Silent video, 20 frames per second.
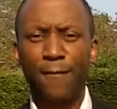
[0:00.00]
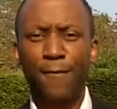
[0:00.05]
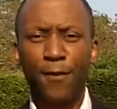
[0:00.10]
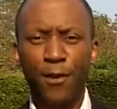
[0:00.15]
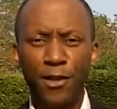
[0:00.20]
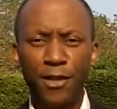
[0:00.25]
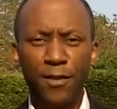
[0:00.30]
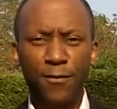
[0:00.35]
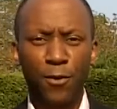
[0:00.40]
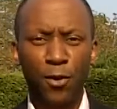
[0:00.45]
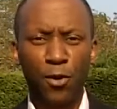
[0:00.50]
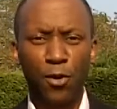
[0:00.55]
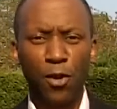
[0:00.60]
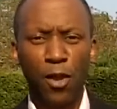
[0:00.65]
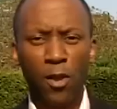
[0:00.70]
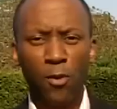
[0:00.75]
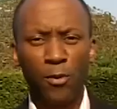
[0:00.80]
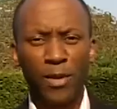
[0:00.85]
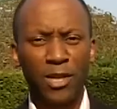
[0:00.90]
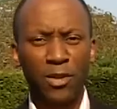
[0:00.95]
First of all,
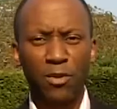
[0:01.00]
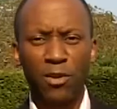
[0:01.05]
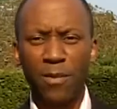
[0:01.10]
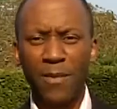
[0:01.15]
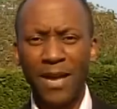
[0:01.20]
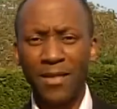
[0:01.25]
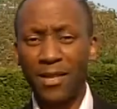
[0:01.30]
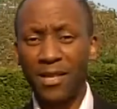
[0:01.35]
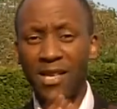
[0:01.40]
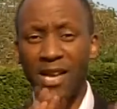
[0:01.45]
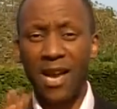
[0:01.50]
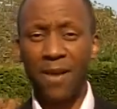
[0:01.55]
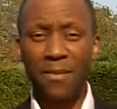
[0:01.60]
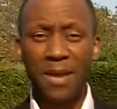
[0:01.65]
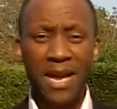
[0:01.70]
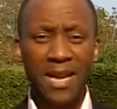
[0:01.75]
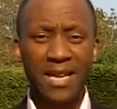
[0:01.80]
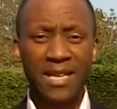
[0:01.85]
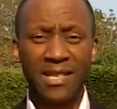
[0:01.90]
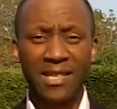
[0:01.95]
we talk about the
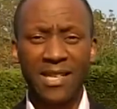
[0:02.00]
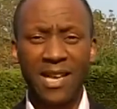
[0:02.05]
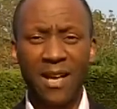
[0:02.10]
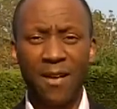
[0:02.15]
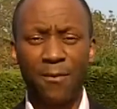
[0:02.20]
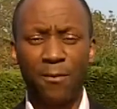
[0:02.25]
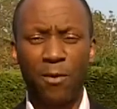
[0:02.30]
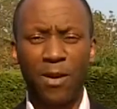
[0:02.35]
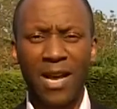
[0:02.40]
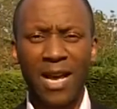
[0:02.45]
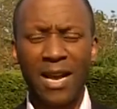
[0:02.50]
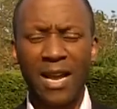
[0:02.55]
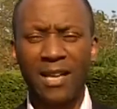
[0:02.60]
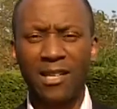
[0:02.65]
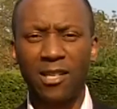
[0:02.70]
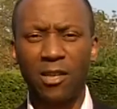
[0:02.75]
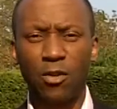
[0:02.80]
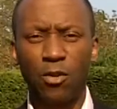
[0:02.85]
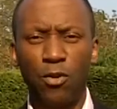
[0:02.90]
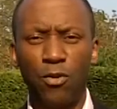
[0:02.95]
timeline itself, what I
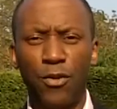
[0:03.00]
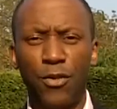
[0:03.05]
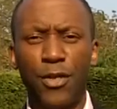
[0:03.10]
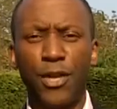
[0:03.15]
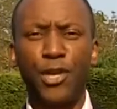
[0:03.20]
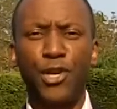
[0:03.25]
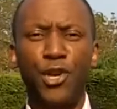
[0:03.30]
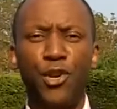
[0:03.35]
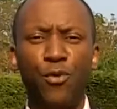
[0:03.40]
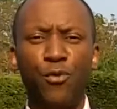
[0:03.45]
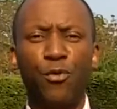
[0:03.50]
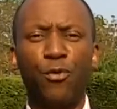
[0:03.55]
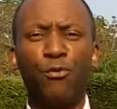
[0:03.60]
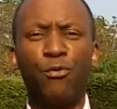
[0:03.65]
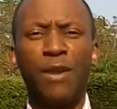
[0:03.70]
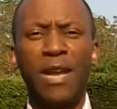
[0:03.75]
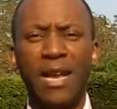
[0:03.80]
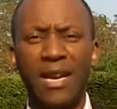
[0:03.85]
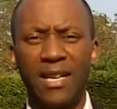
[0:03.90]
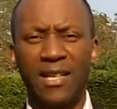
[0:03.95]
like to call the new
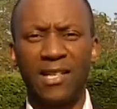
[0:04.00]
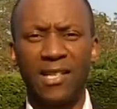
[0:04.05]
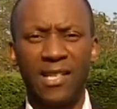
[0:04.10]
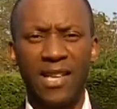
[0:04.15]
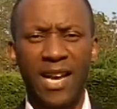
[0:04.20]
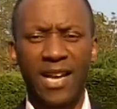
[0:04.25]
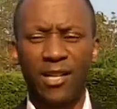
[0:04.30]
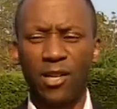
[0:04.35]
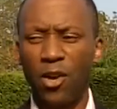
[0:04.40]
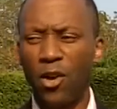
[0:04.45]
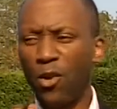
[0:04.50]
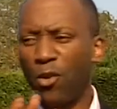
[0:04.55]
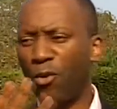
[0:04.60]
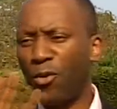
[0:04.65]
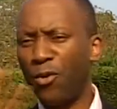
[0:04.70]
real estate,